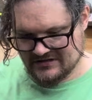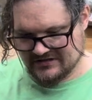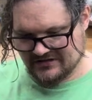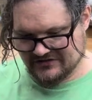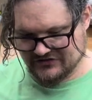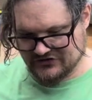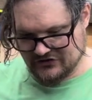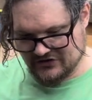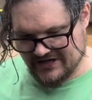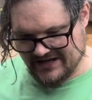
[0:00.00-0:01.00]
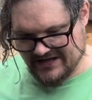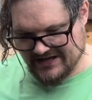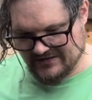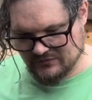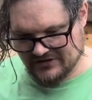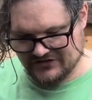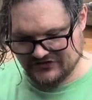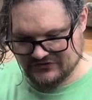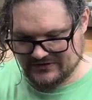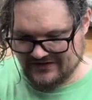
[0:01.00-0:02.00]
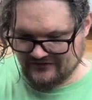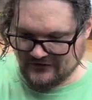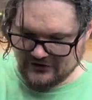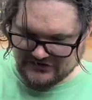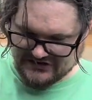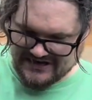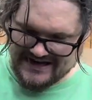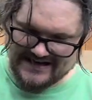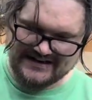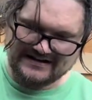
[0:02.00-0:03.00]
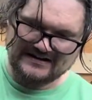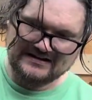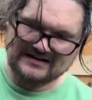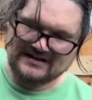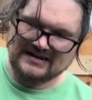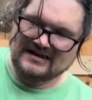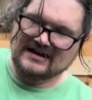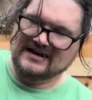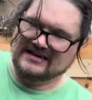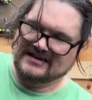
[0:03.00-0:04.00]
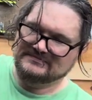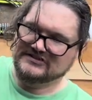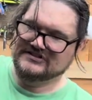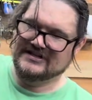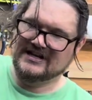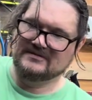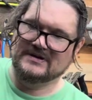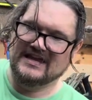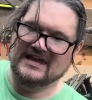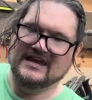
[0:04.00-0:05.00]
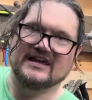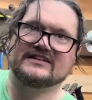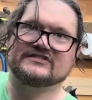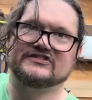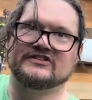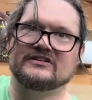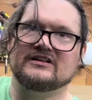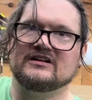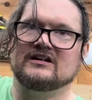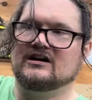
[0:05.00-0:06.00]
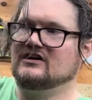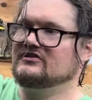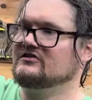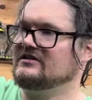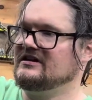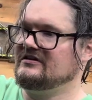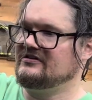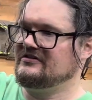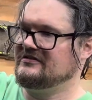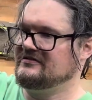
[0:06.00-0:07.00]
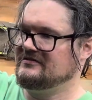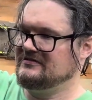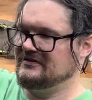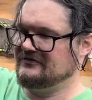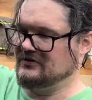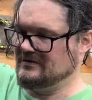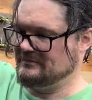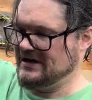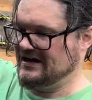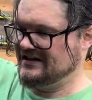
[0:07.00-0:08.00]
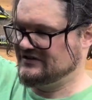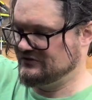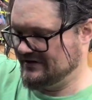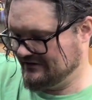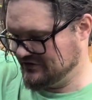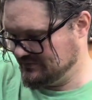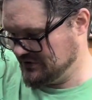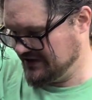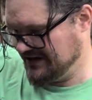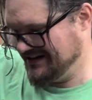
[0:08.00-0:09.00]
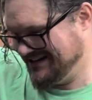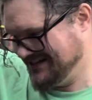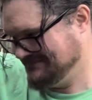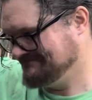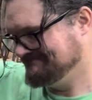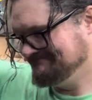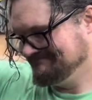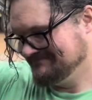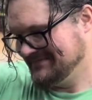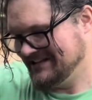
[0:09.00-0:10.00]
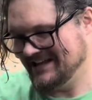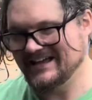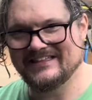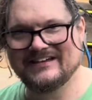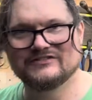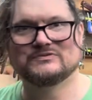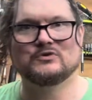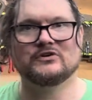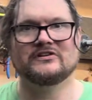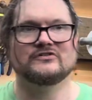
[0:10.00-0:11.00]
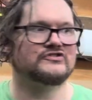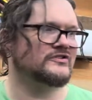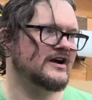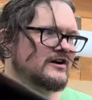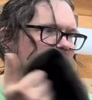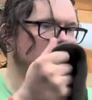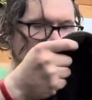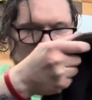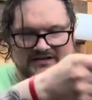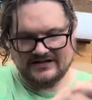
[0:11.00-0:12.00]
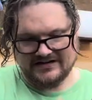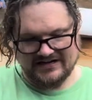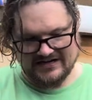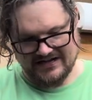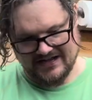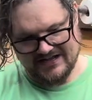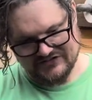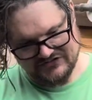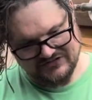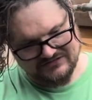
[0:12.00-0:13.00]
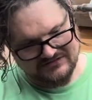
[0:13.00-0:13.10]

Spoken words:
concern I had was when I first got it, I kept sticking my hands underneath the front pockets when I was putting it on, and that was more user error. And again, I asked